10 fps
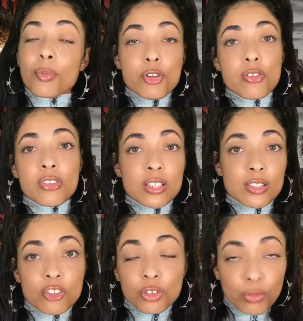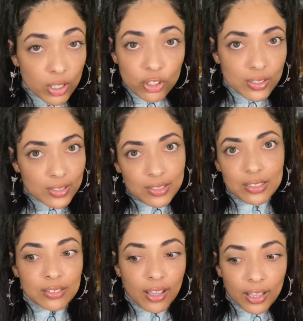previous generations
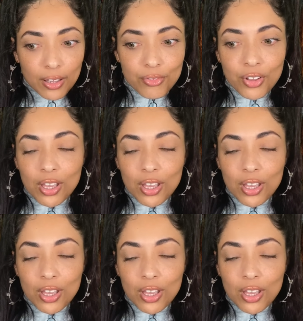didn't have.